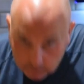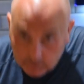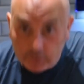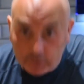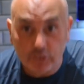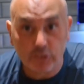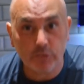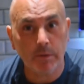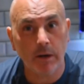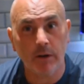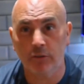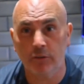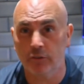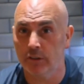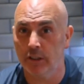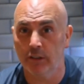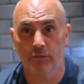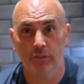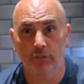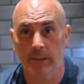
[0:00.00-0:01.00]
Smells
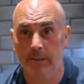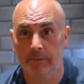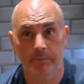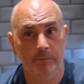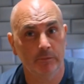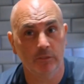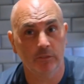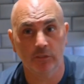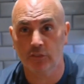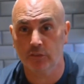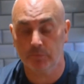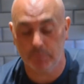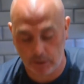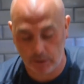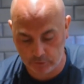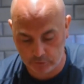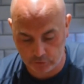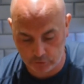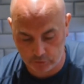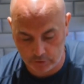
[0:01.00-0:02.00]
lovely.
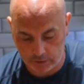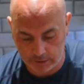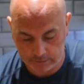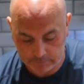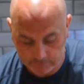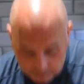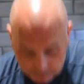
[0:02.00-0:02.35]
Smells great.